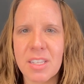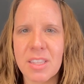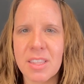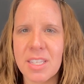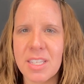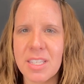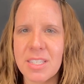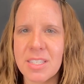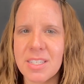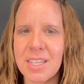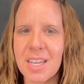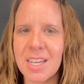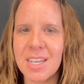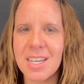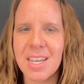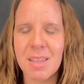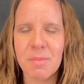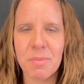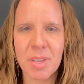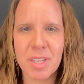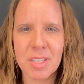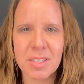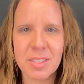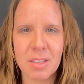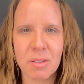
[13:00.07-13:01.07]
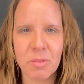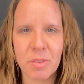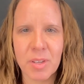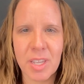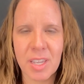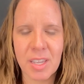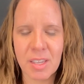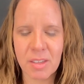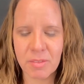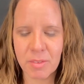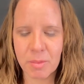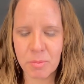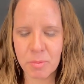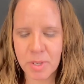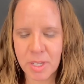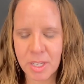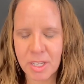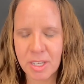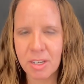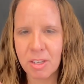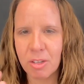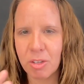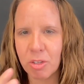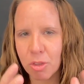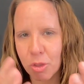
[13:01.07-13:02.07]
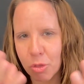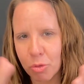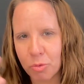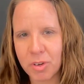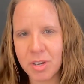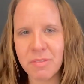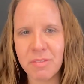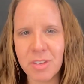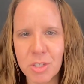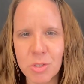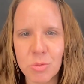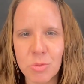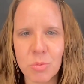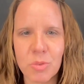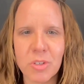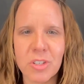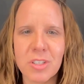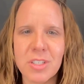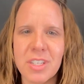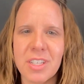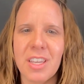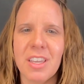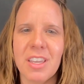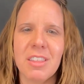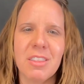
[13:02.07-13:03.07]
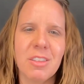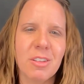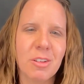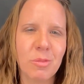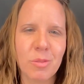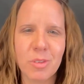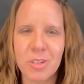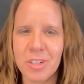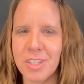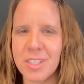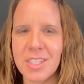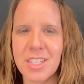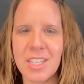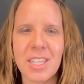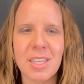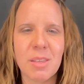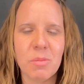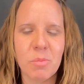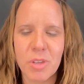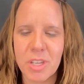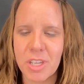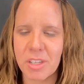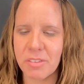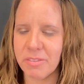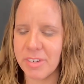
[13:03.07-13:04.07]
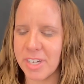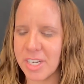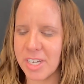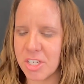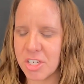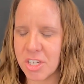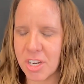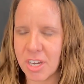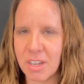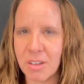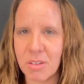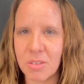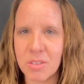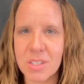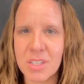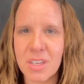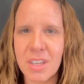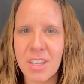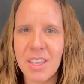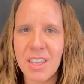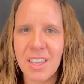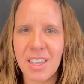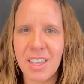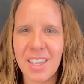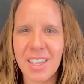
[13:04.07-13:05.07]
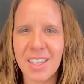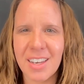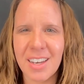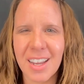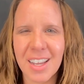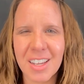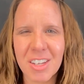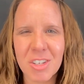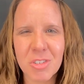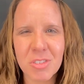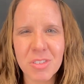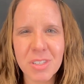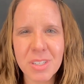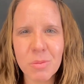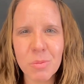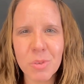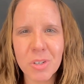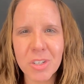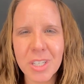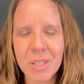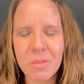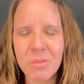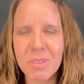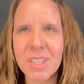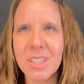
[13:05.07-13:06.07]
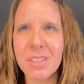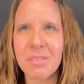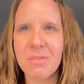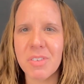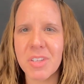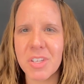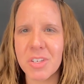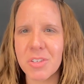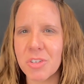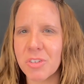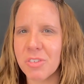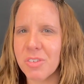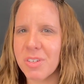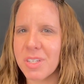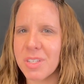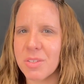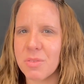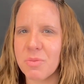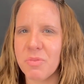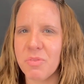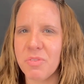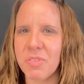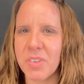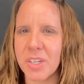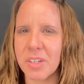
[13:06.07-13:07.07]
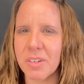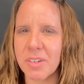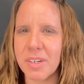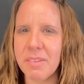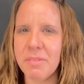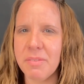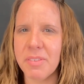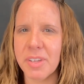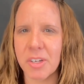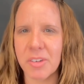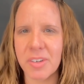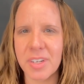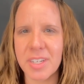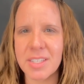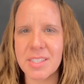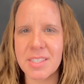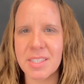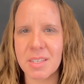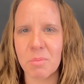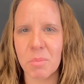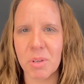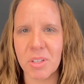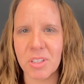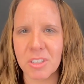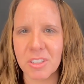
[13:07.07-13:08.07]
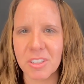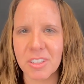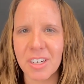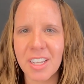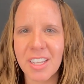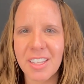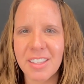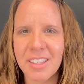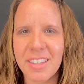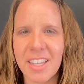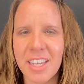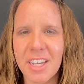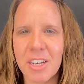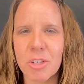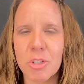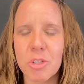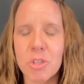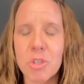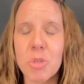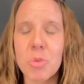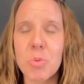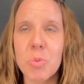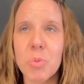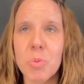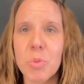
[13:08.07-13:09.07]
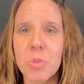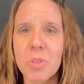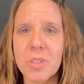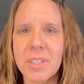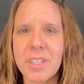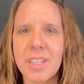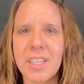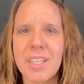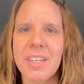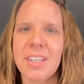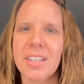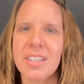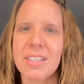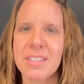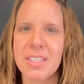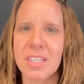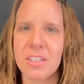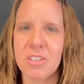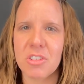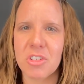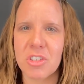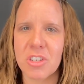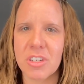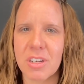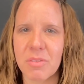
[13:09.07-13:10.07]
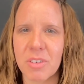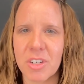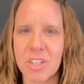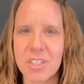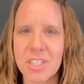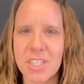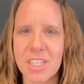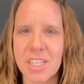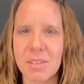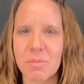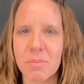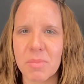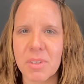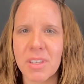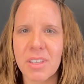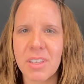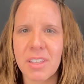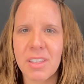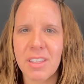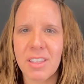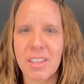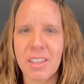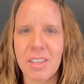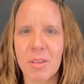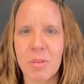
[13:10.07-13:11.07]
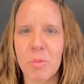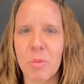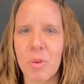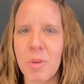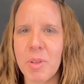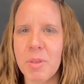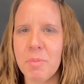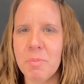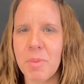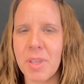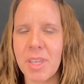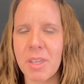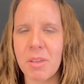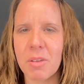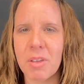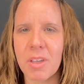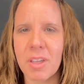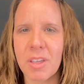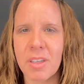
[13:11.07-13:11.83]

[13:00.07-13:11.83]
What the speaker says: these dynamics that we have. I mean, the 3 of us work together. We're a team. We can reach out. And actually working with the vendor is very, very similar. They are truly an extension of our team. We meet